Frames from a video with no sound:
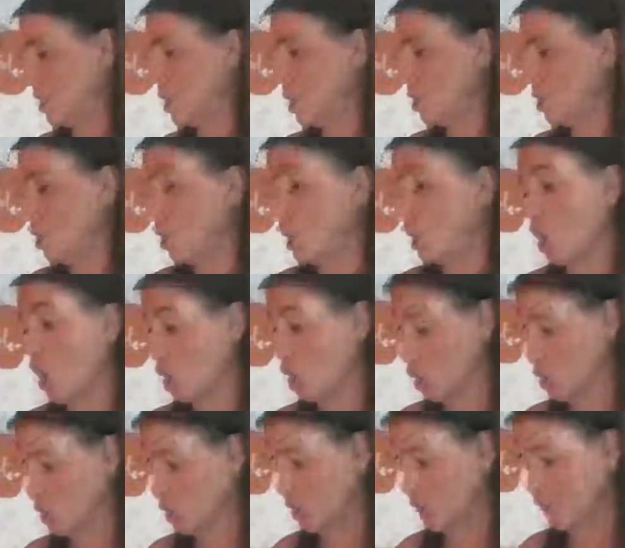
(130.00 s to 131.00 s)

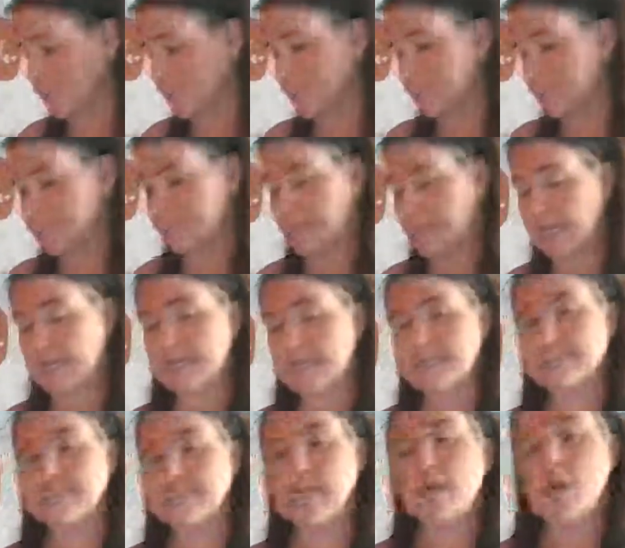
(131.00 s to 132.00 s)
longer in
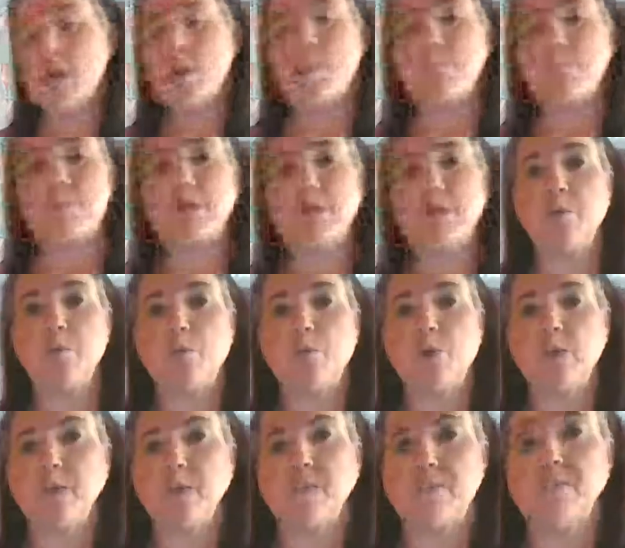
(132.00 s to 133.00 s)
size, but it
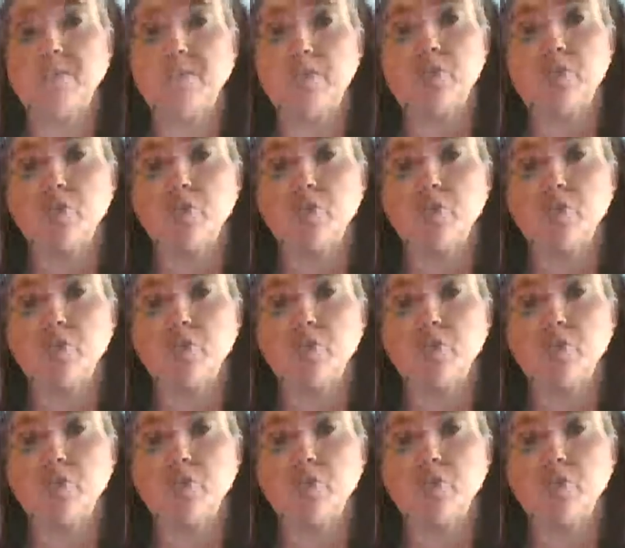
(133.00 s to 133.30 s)
was